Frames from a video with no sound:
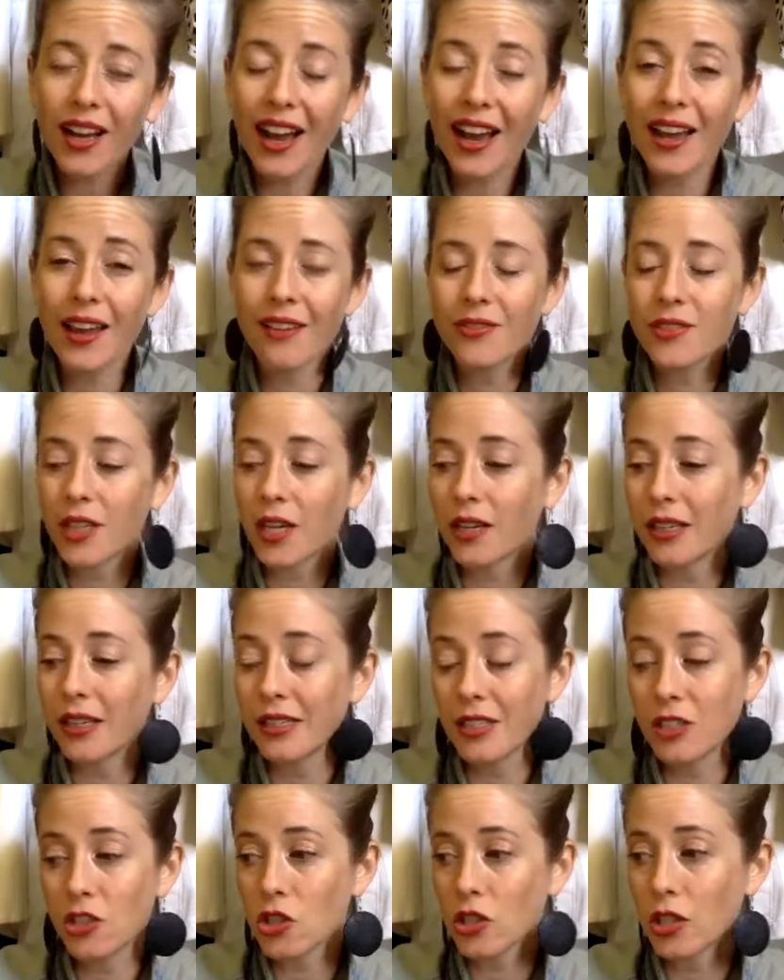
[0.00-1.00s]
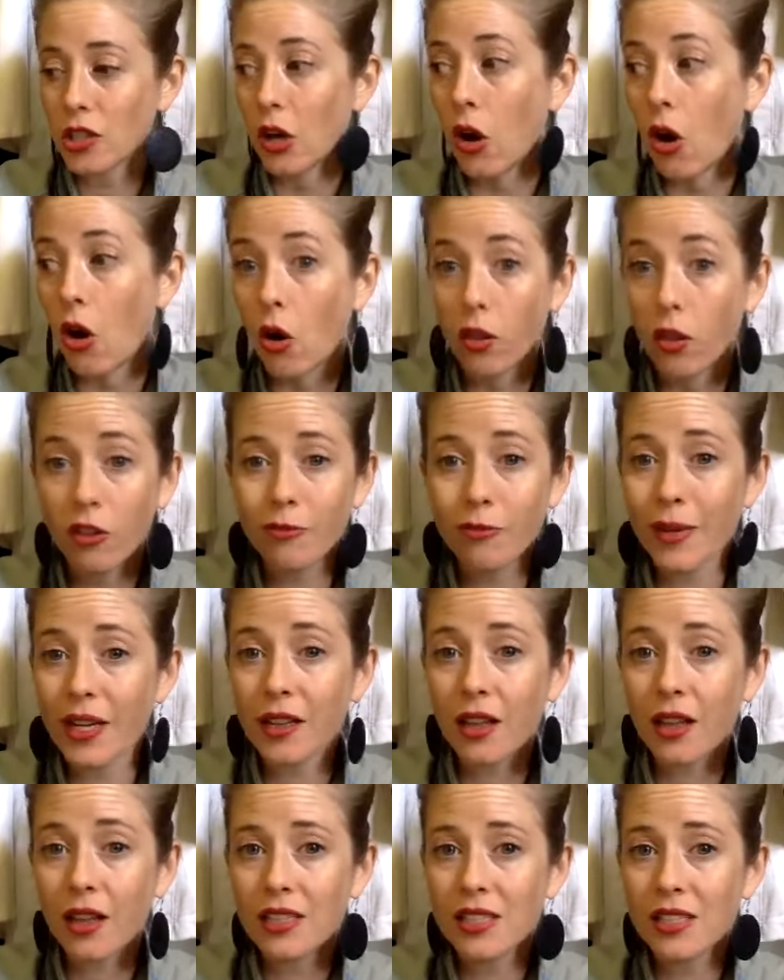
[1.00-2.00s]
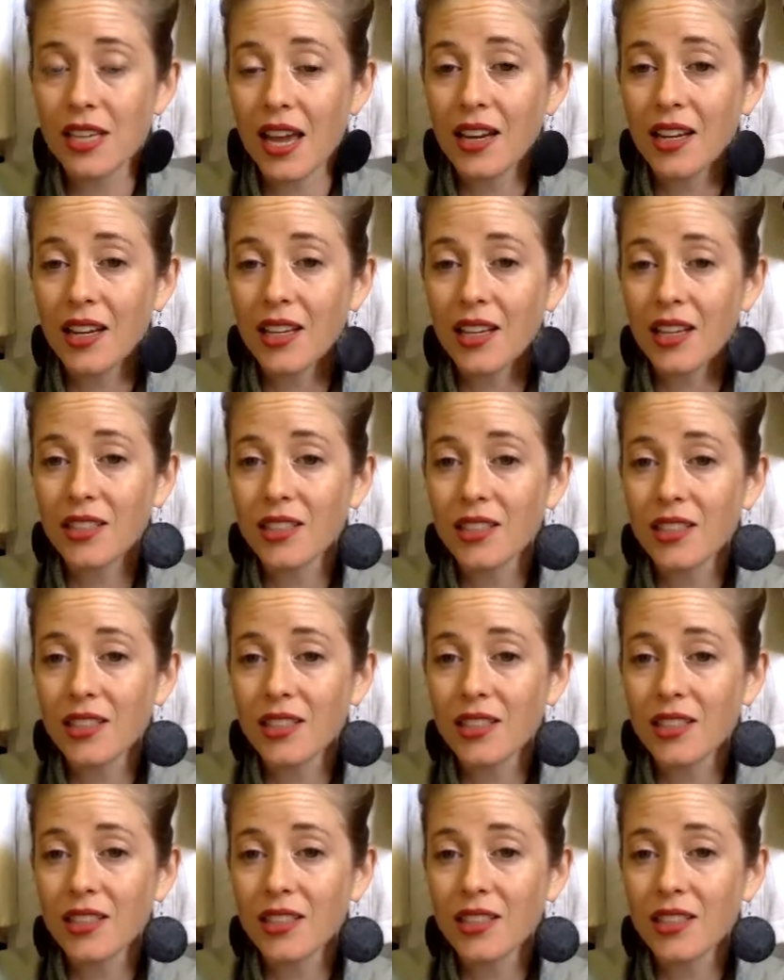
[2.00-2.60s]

I have done essentially all of my closet edits